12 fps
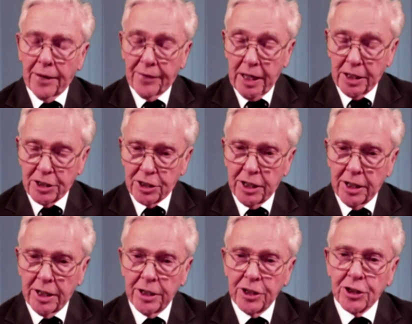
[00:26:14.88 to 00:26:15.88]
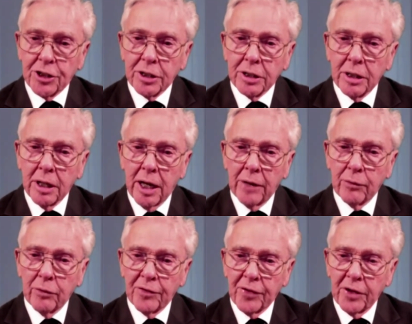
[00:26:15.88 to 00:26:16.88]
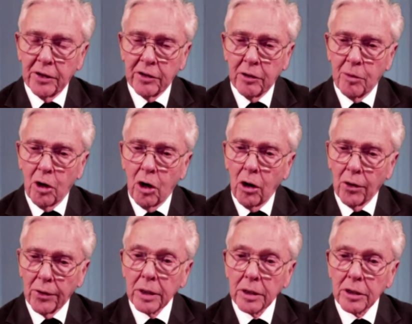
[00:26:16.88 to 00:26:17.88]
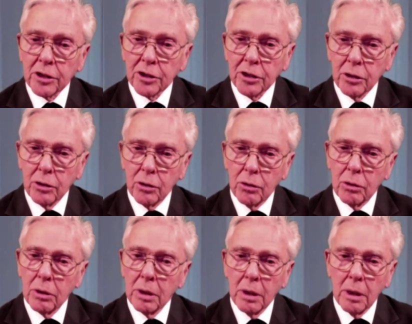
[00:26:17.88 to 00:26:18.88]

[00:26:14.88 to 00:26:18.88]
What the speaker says: at that stage and refer them on to